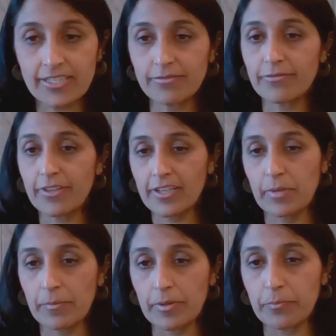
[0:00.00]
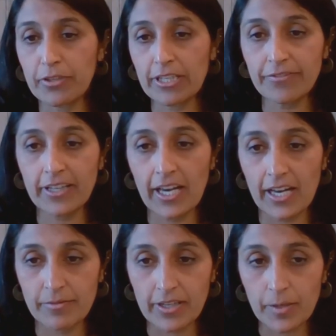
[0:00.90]
to very maybe briefly
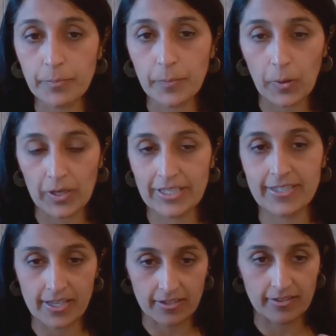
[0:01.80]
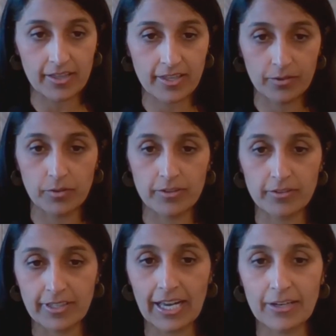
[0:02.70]
add a couple points that I think
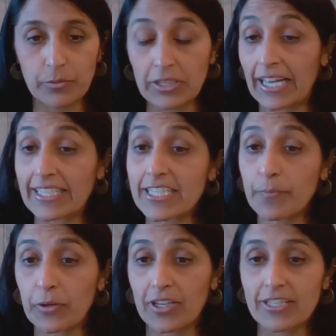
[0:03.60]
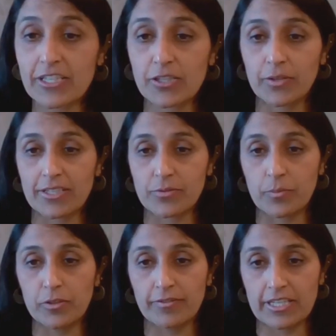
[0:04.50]
we'll get deeper into as
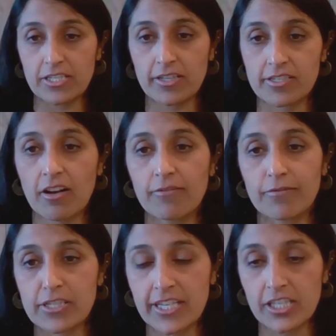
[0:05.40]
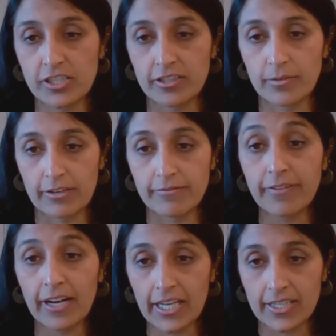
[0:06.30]
we move into this conversation around
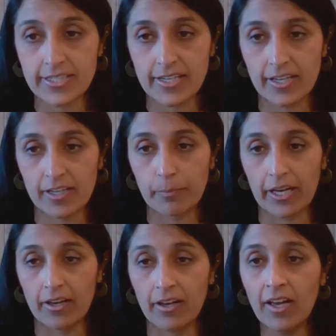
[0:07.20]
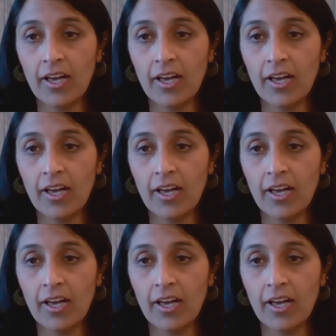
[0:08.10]
financing. But